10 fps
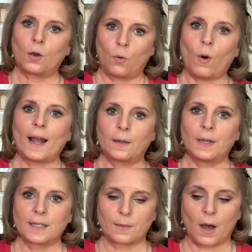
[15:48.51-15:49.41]
quite a
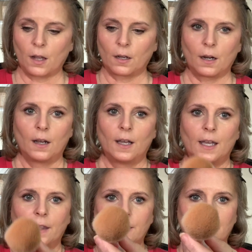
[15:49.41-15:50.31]
bit smaller.
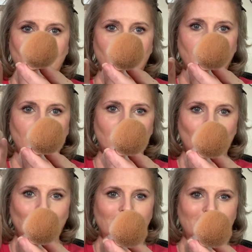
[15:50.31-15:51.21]
This is
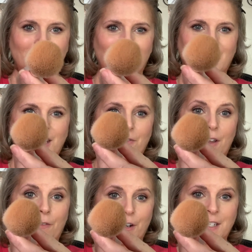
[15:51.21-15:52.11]
the end of
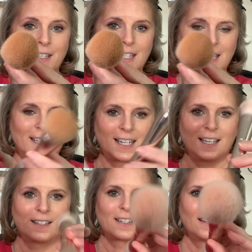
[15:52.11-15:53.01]
it versus this
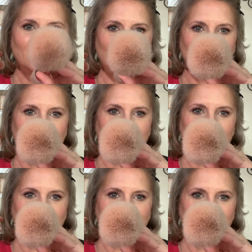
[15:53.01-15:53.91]
end, and
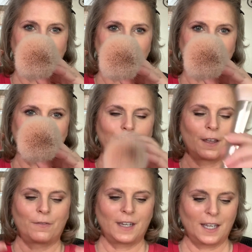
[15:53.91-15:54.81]
then there's the
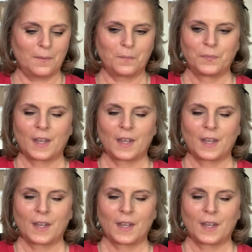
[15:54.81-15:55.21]
fluffy end.